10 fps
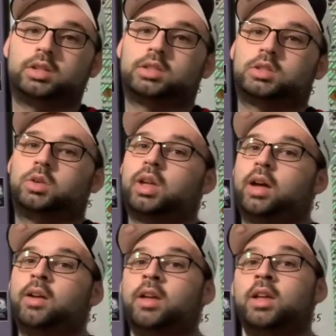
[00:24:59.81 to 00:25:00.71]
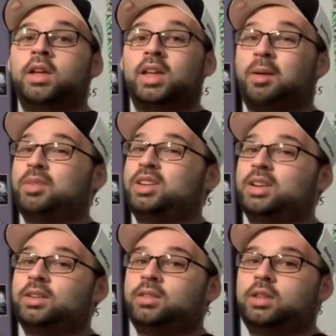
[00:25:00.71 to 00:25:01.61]
So yeah,
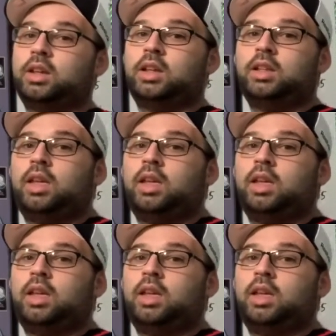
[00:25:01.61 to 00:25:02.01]
Edmonton, you